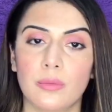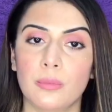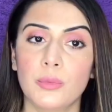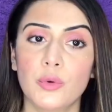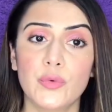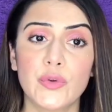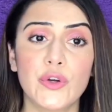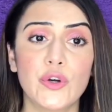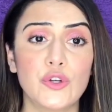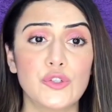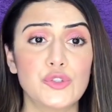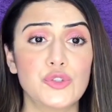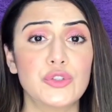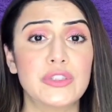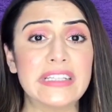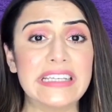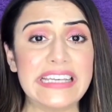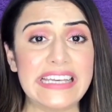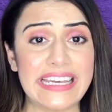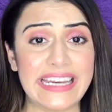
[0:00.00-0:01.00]
Moving on to
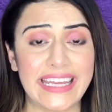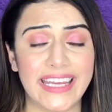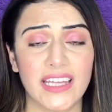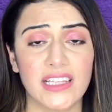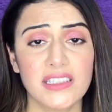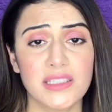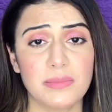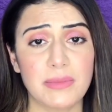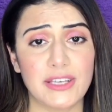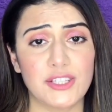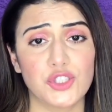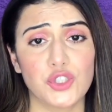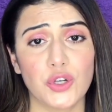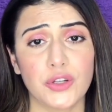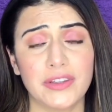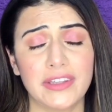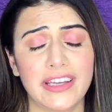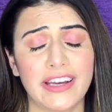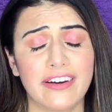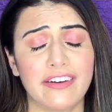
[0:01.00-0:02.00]
the nails, make sure
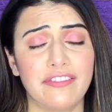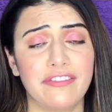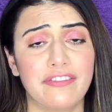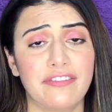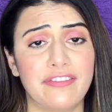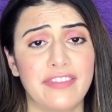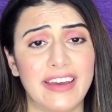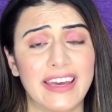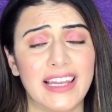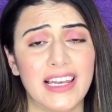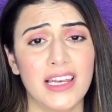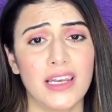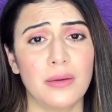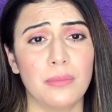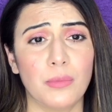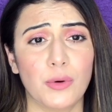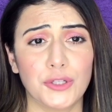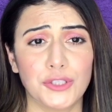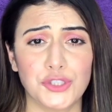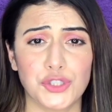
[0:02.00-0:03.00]
they are well
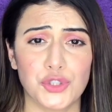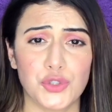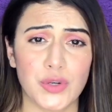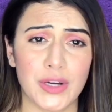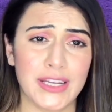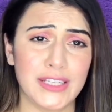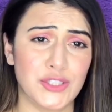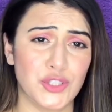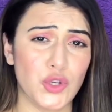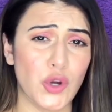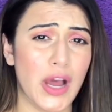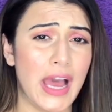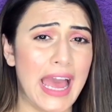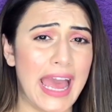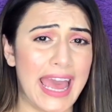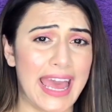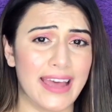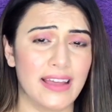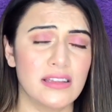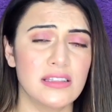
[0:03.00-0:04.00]
moisturized. Your
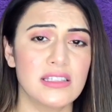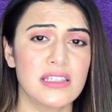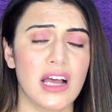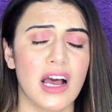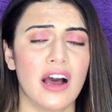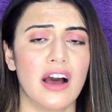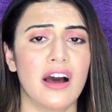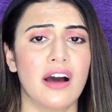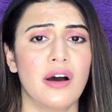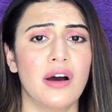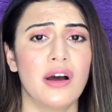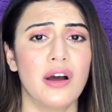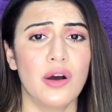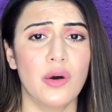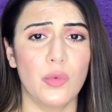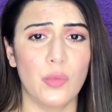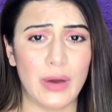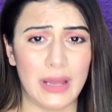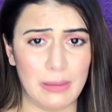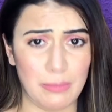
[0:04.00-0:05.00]
hands are
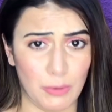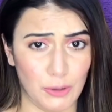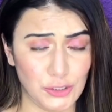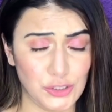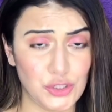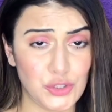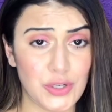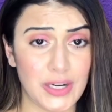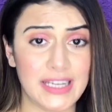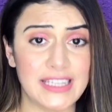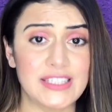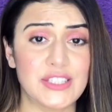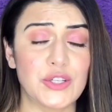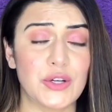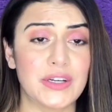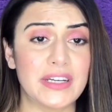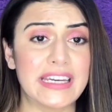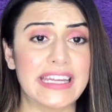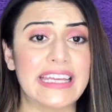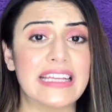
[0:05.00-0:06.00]
well moisturized.
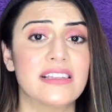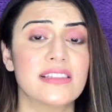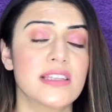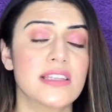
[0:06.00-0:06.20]
Your nails